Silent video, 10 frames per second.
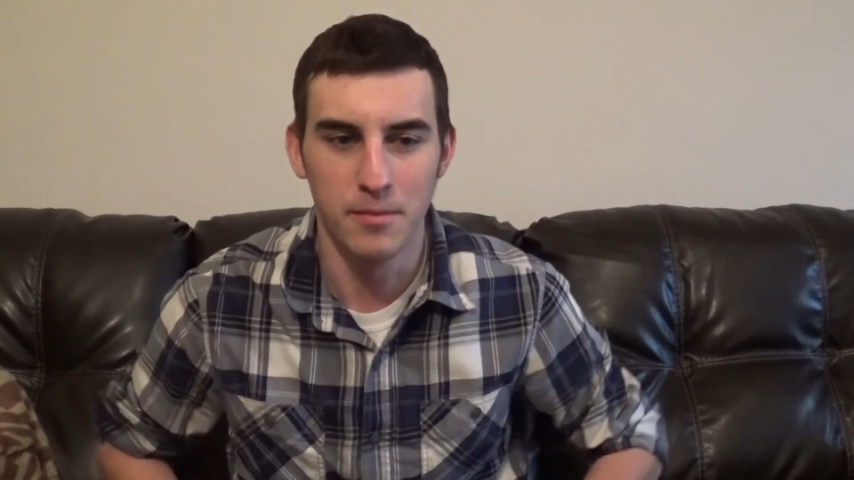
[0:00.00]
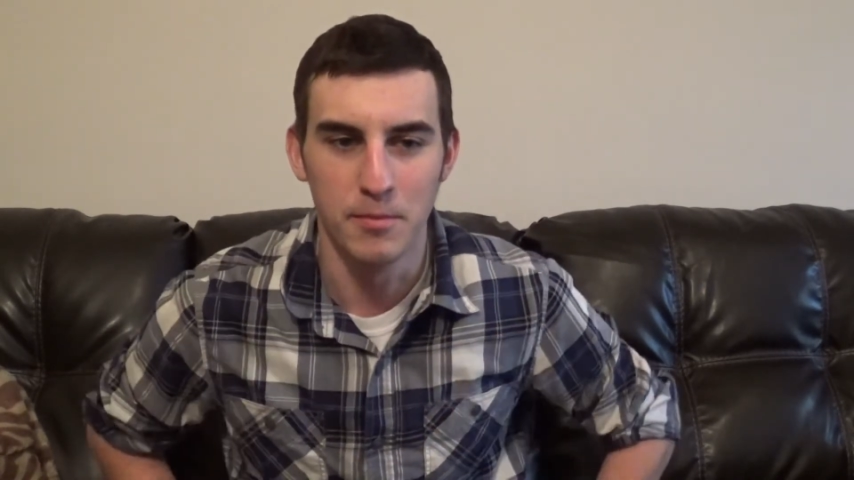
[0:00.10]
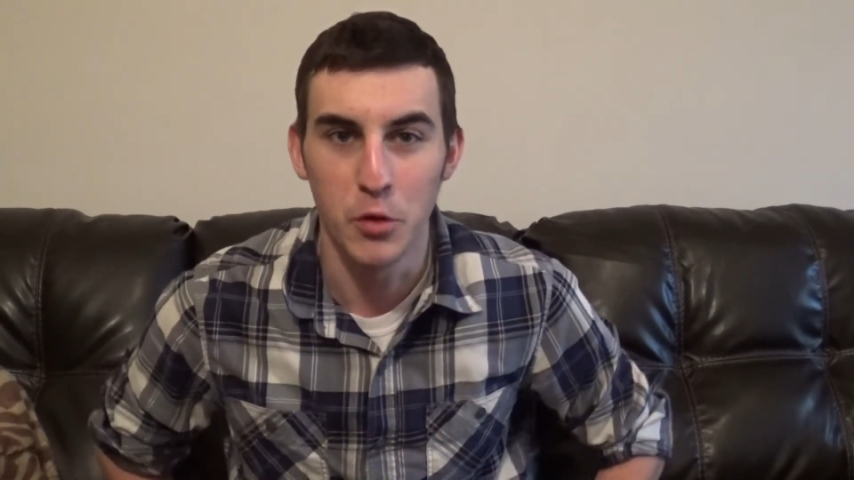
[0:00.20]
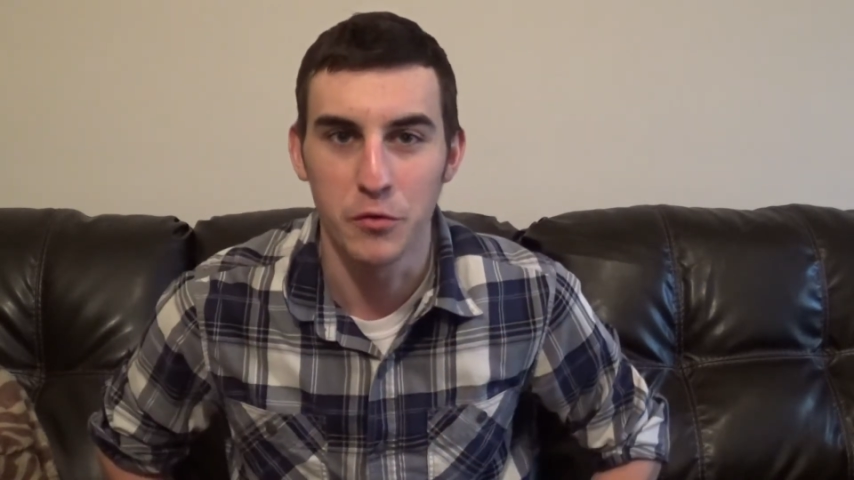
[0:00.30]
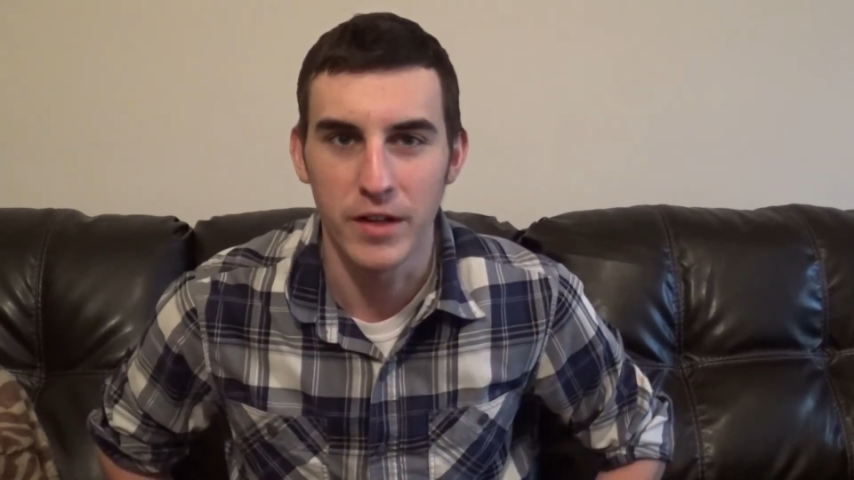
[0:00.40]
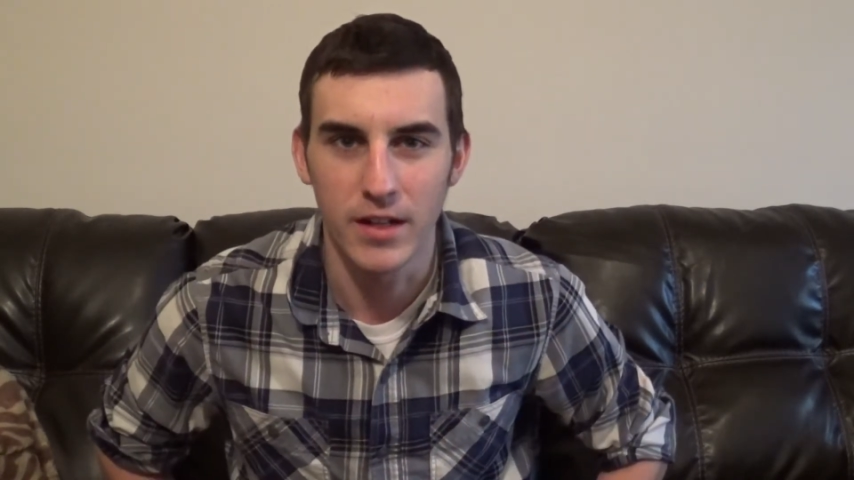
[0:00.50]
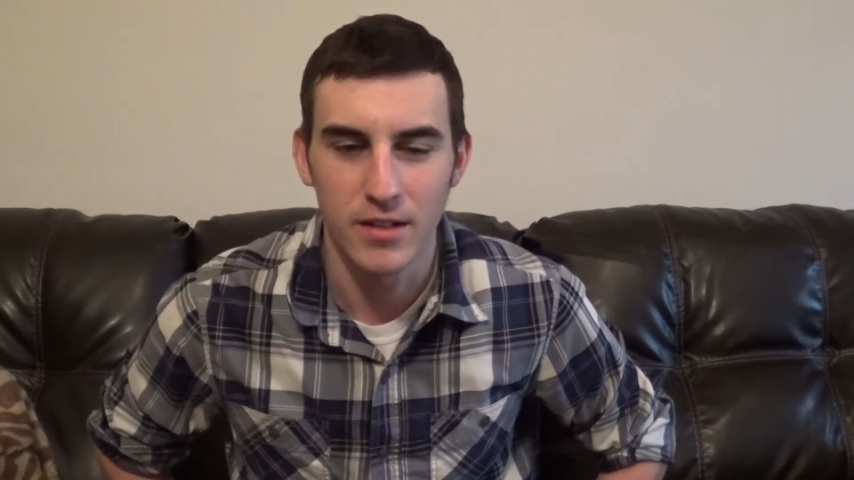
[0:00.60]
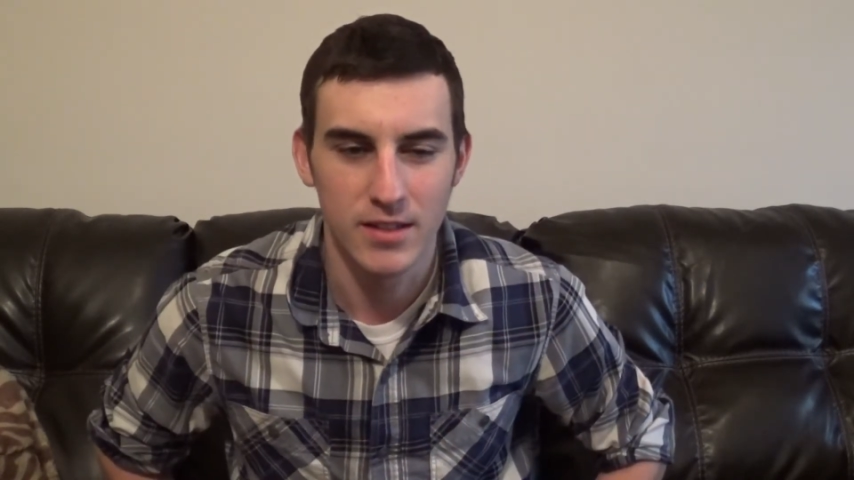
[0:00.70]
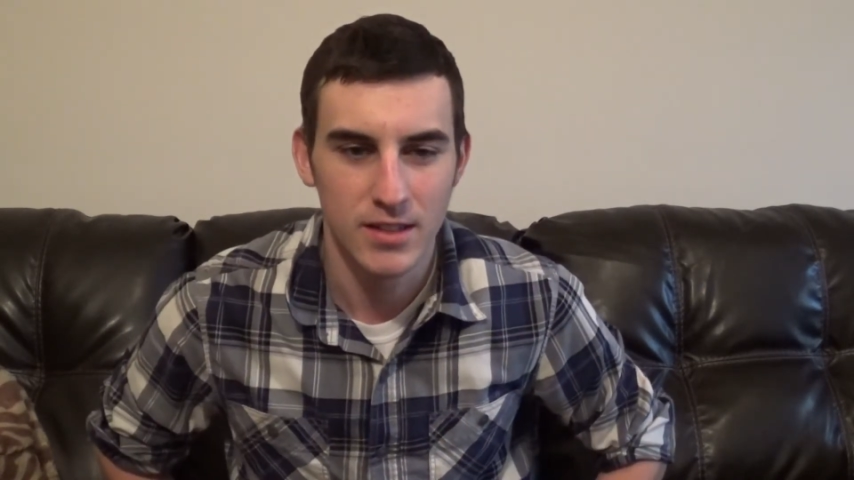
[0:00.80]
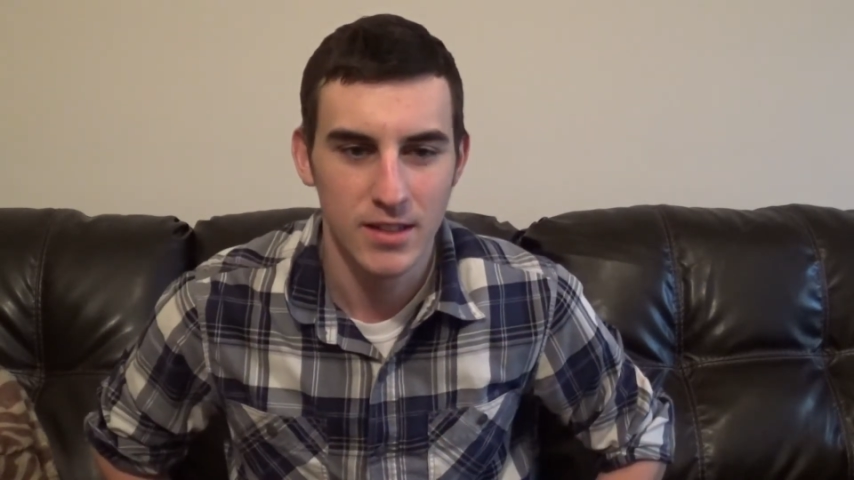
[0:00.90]

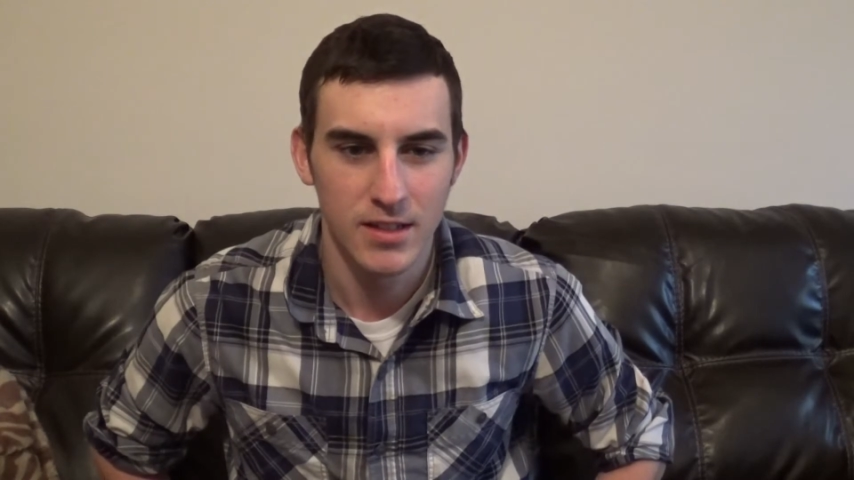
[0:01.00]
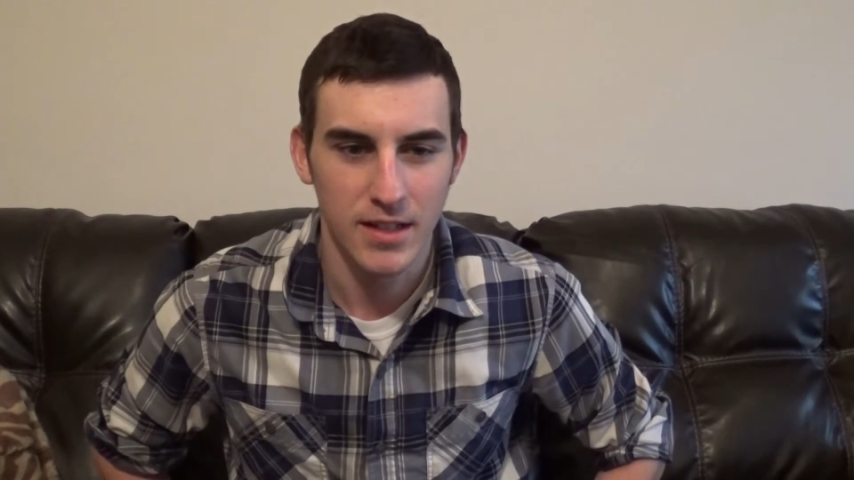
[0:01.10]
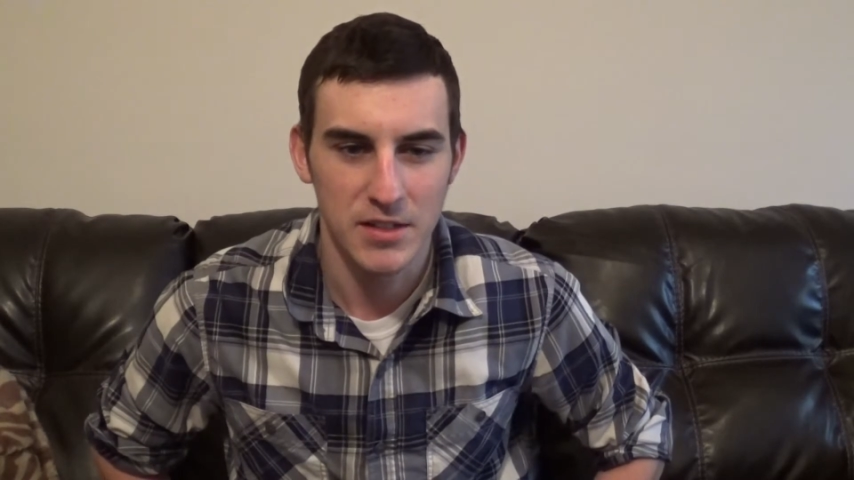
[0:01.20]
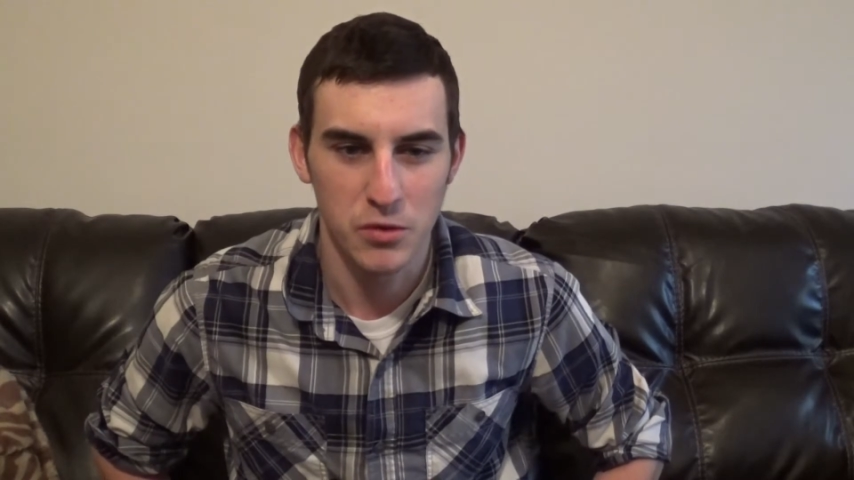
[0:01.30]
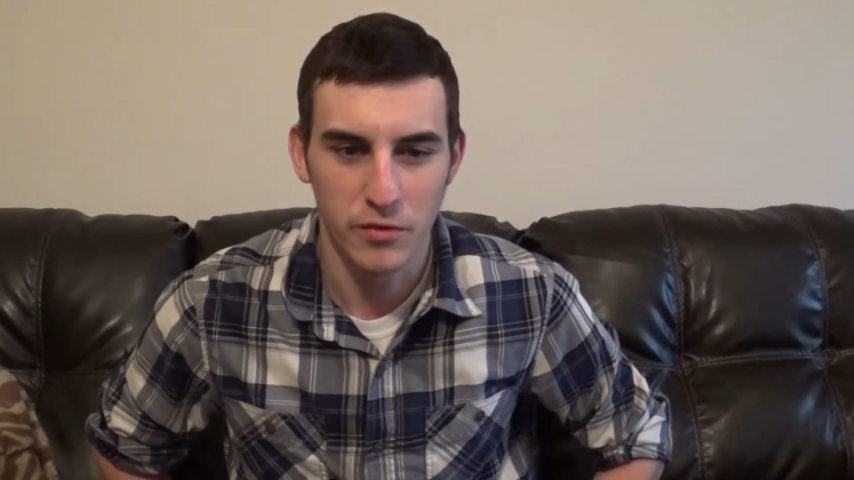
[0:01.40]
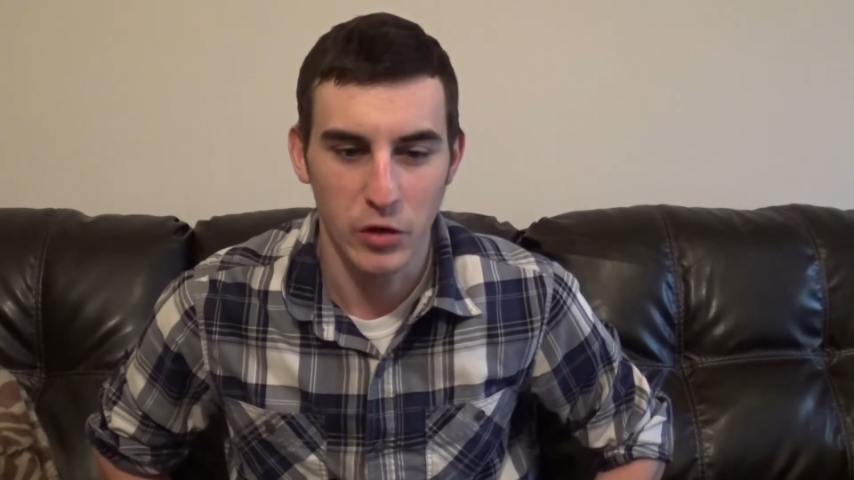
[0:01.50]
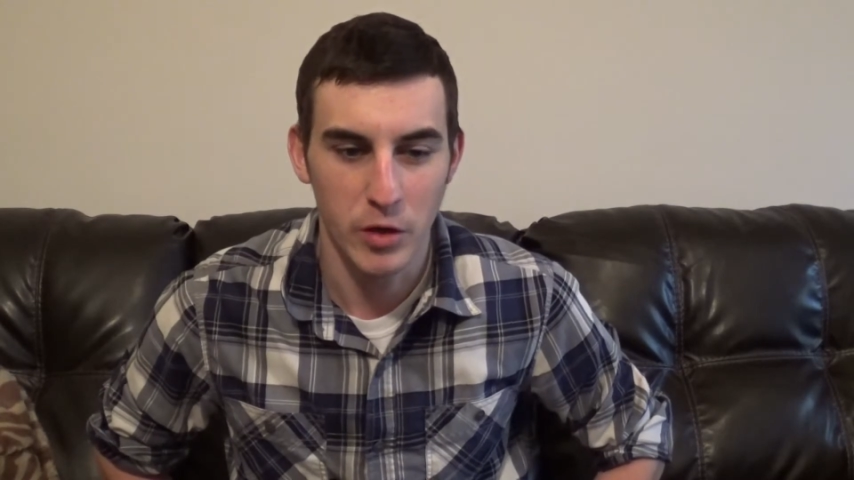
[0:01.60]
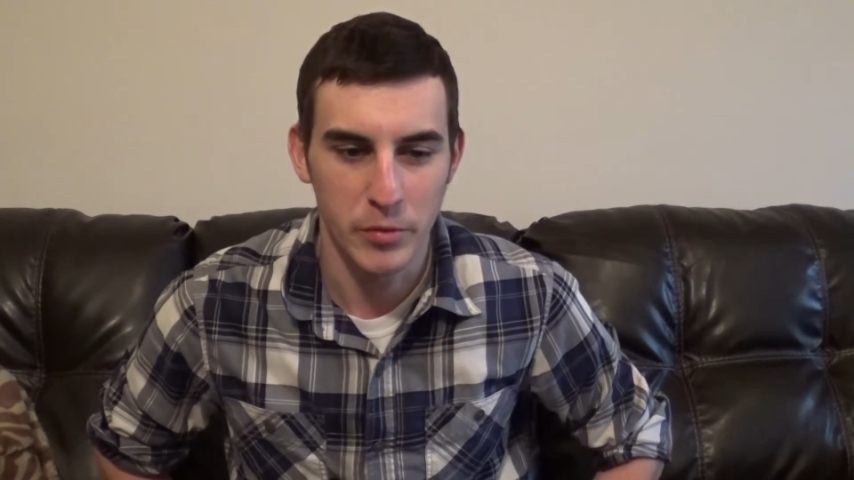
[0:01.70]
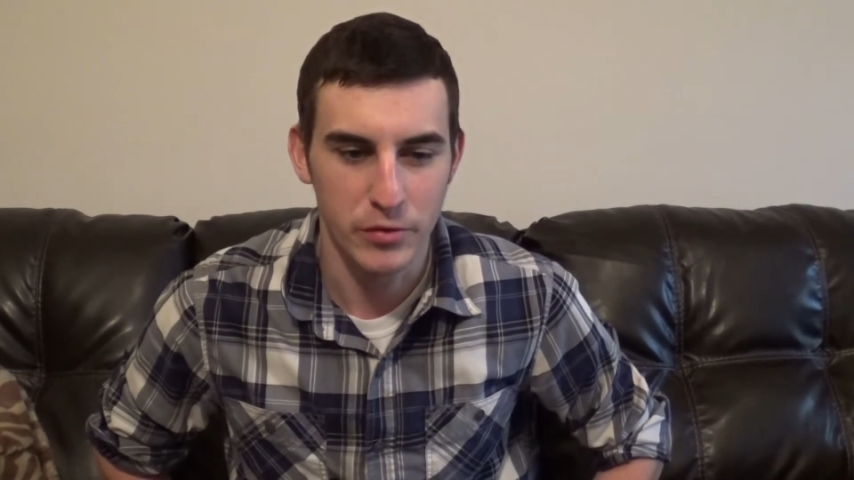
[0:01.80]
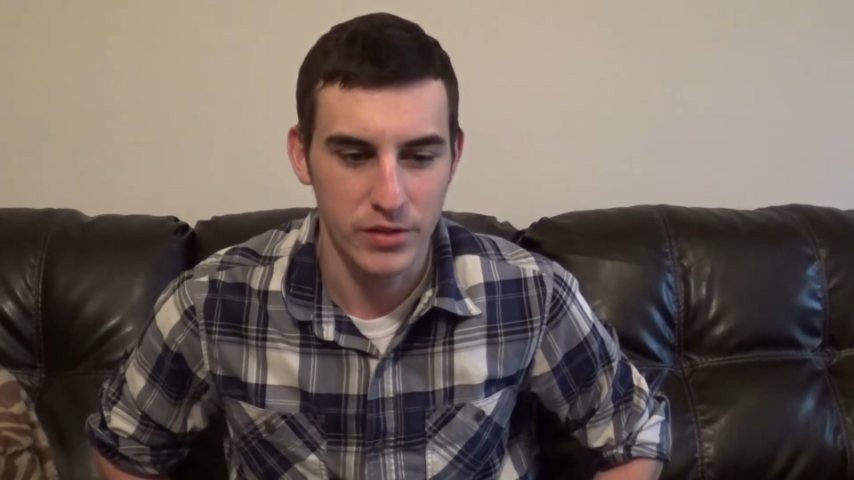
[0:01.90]
movie. It's sort of
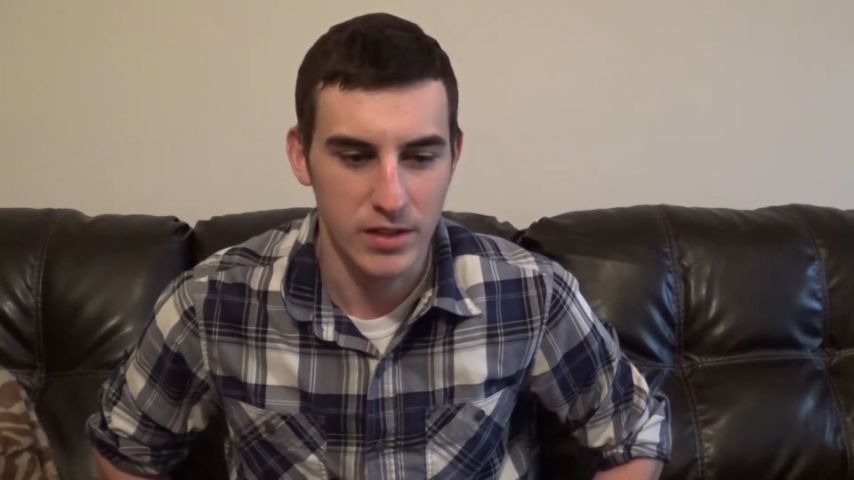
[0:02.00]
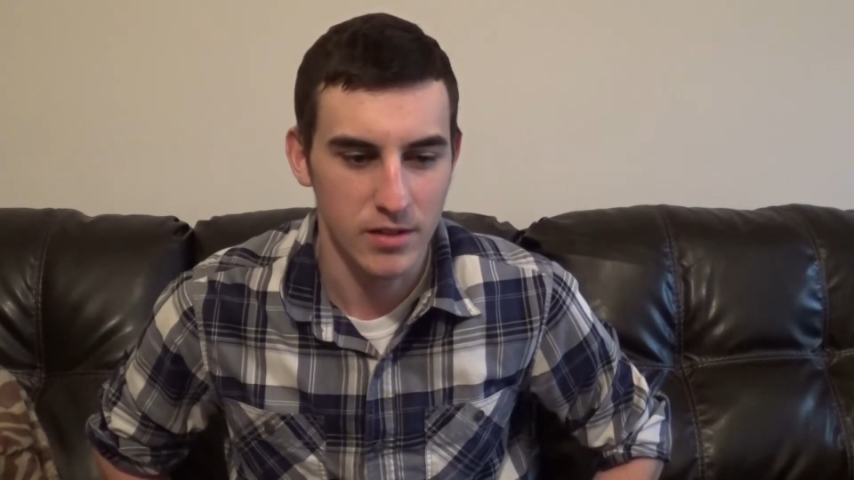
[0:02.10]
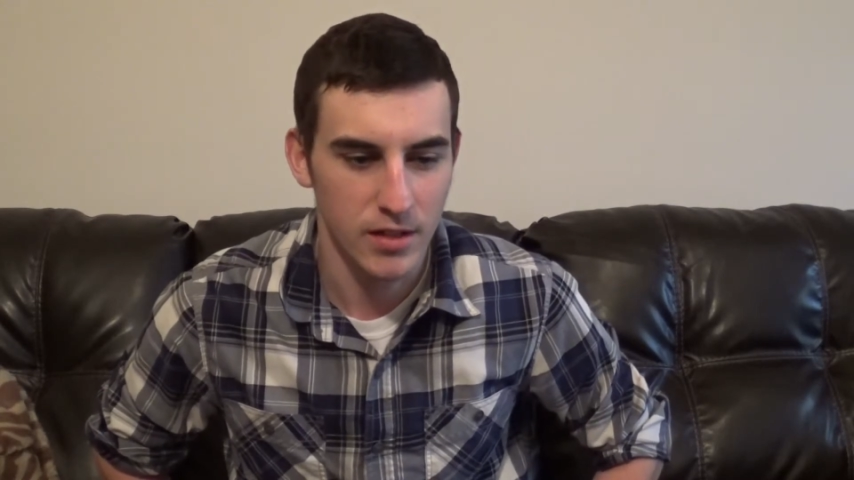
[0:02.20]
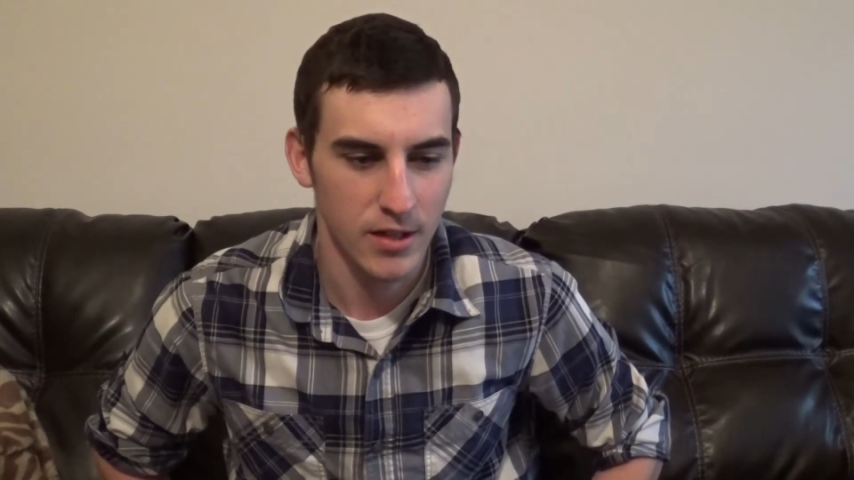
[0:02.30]
our movie.